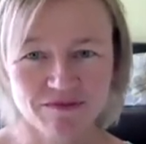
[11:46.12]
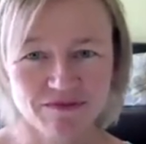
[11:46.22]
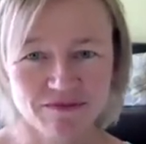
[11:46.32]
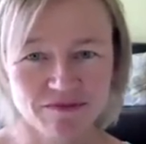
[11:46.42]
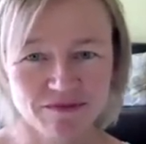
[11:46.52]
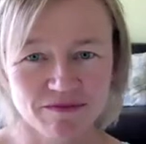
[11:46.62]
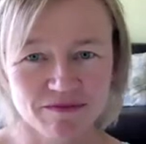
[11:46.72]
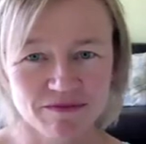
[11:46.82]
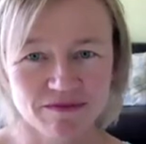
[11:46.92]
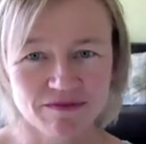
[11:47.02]

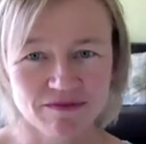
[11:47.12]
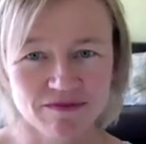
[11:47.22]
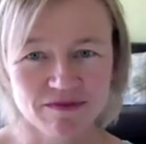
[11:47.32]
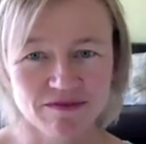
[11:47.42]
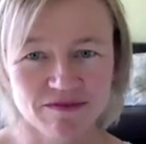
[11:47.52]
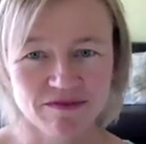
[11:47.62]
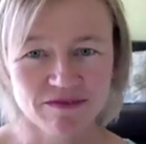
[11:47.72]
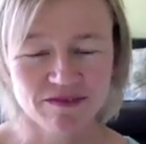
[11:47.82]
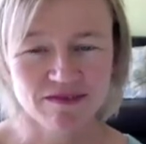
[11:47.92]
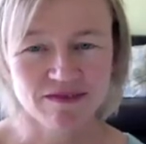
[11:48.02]

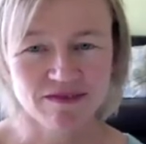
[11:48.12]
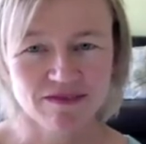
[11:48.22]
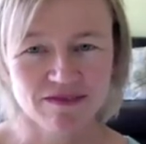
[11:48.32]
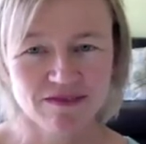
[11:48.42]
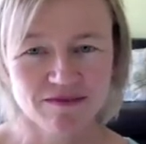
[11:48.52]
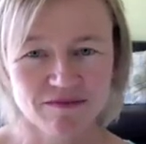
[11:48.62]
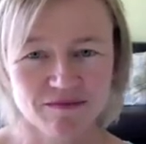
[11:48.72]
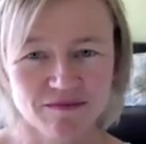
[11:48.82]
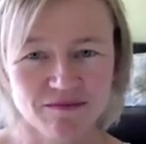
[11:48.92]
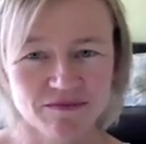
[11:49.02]

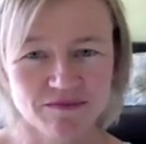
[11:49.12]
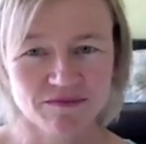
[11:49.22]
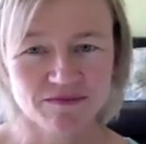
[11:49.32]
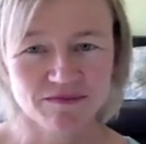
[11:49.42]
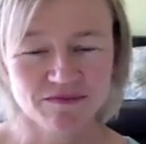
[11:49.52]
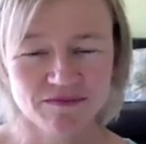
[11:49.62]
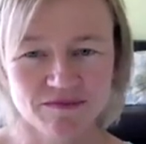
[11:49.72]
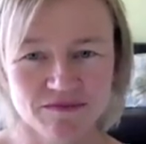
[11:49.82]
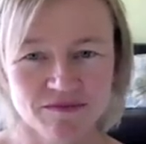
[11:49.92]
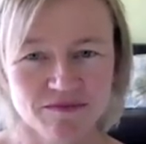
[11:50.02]

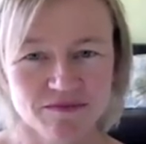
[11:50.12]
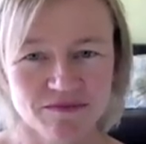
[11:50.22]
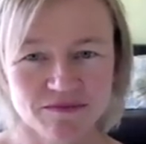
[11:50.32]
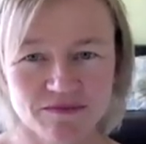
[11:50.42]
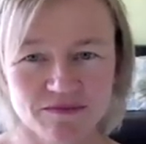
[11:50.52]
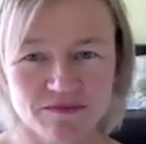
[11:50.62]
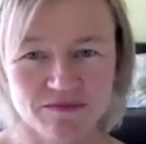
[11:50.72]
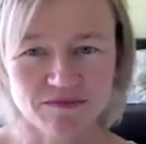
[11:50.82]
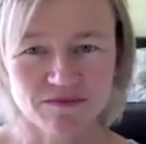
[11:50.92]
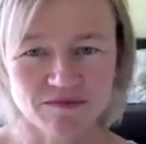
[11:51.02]

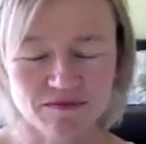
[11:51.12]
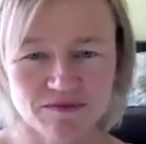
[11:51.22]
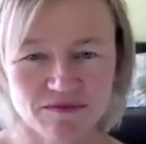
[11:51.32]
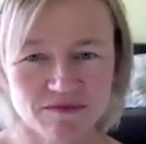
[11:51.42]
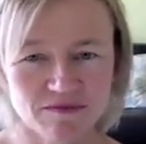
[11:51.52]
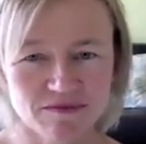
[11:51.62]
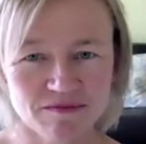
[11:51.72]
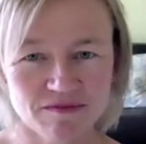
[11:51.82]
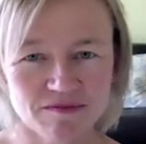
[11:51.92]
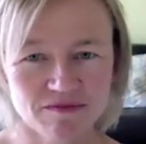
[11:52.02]

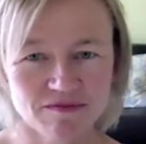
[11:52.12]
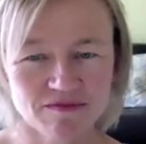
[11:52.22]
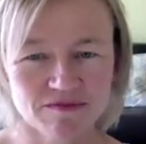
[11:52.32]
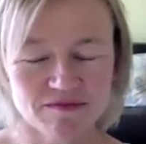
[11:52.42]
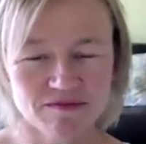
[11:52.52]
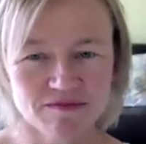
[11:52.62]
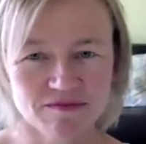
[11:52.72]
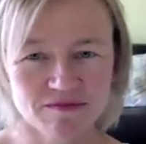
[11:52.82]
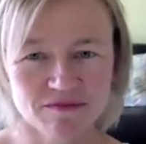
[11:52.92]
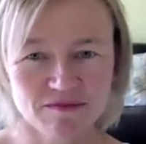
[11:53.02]

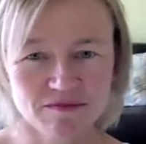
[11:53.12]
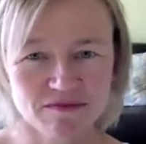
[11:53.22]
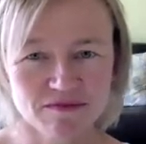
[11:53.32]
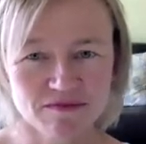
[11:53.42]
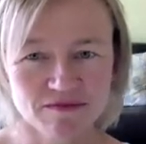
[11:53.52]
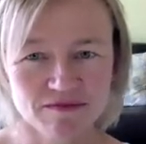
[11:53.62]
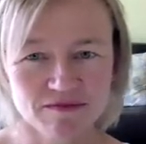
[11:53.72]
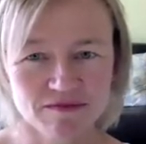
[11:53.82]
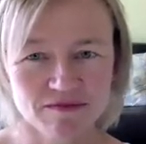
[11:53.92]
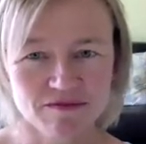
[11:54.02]
The person shown says nothing.